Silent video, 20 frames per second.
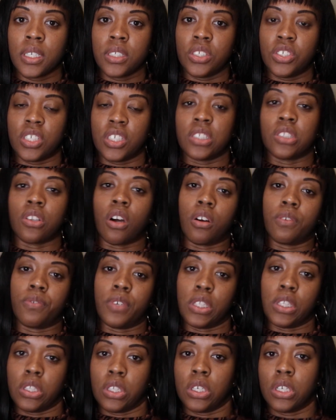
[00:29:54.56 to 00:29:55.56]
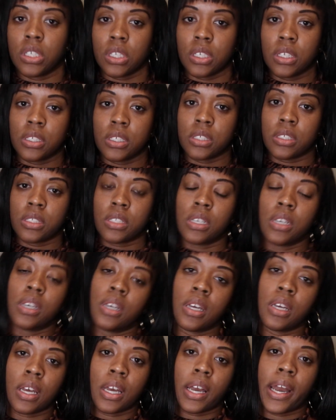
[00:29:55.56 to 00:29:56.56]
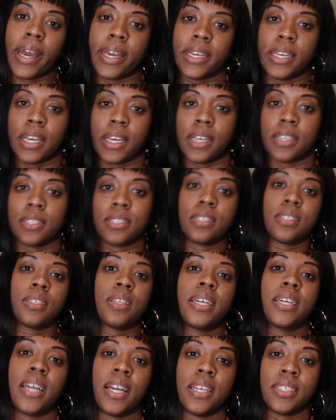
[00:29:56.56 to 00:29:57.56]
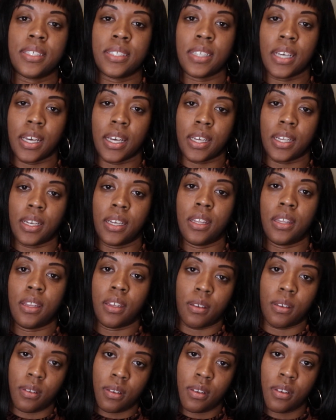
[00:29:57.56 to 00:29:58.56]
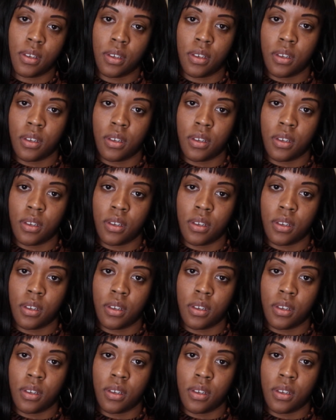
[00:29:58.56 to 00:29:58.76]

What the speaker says: Just off of looks, I guess, like I said, the